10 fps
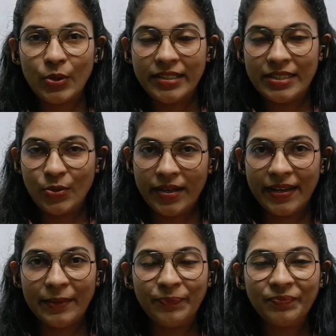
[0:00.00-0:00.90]

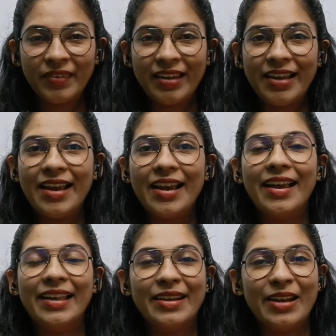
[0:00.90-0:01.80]
2020.
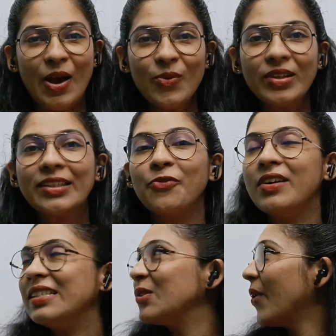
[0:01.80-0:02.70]
And now the
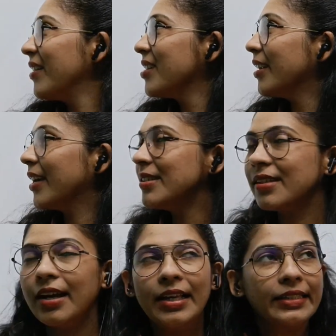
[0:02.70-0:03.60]
first question
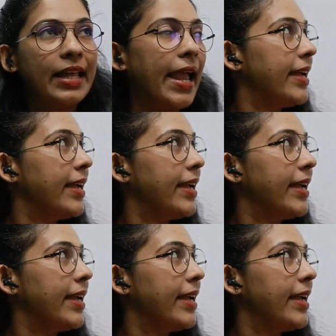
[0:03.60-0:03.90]
is the